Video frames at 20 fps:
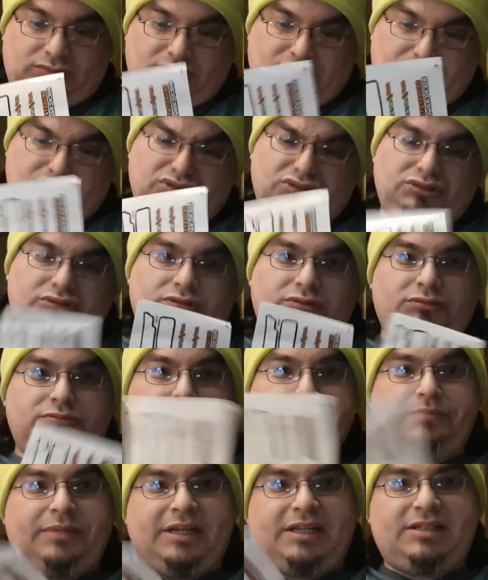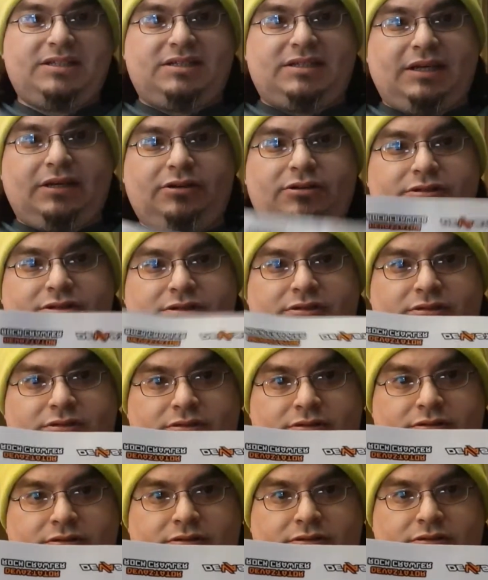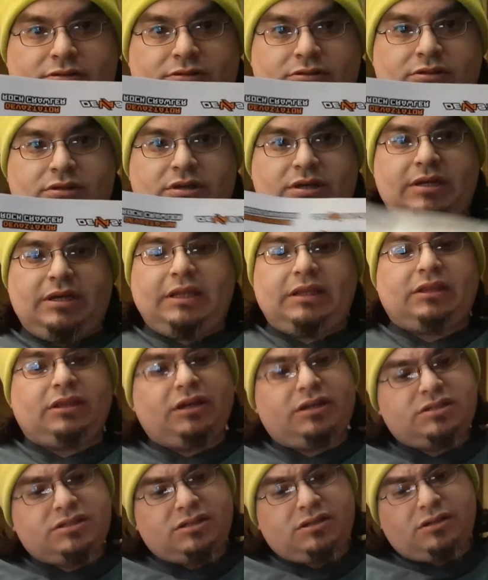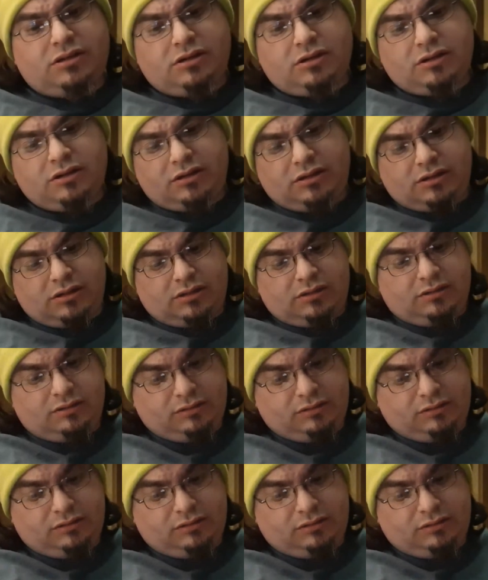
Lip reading: ooh, bent stickers. Does look,